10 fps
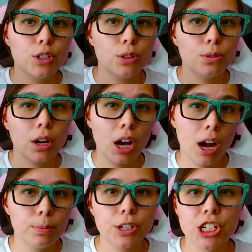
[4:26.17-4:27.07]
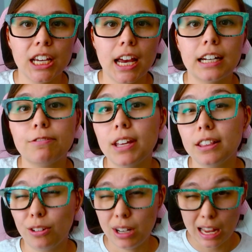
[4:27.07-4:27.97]
to accomplish to kind of get
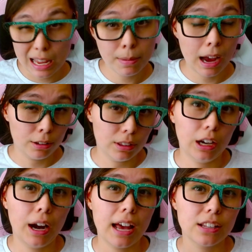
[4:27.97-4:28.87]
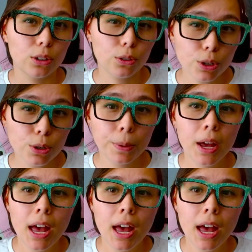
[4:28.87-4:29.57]
their name out there as a group